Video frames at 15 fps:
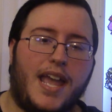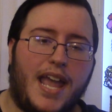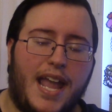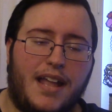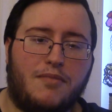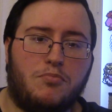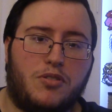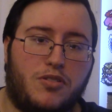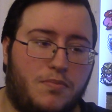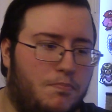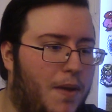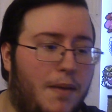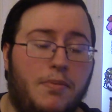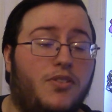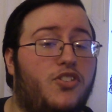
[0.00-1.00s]
It
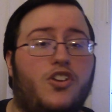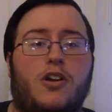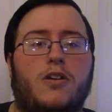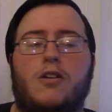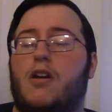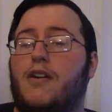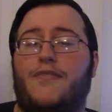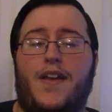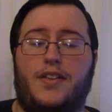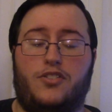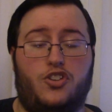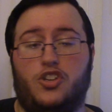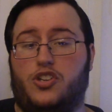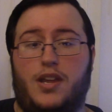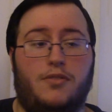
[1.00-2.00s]
maybe started off as
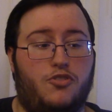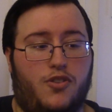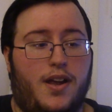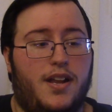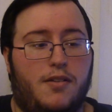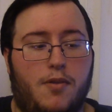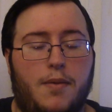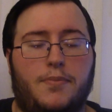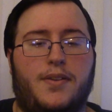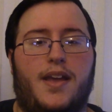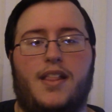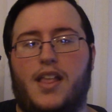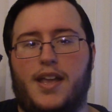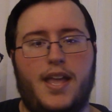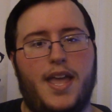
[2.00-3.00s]
just a trading
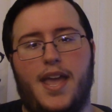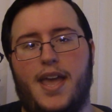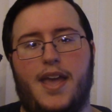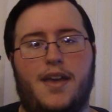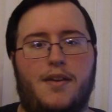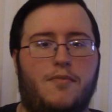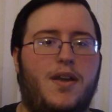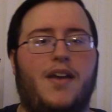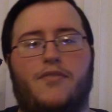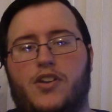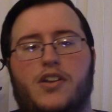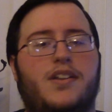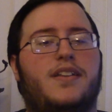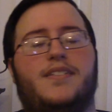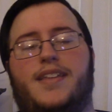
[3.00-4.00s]
website, like, hey, we have
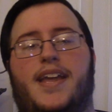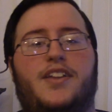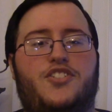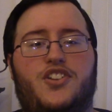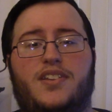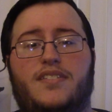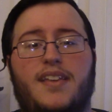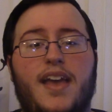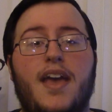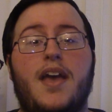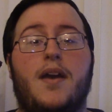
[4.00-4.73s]
good intentions,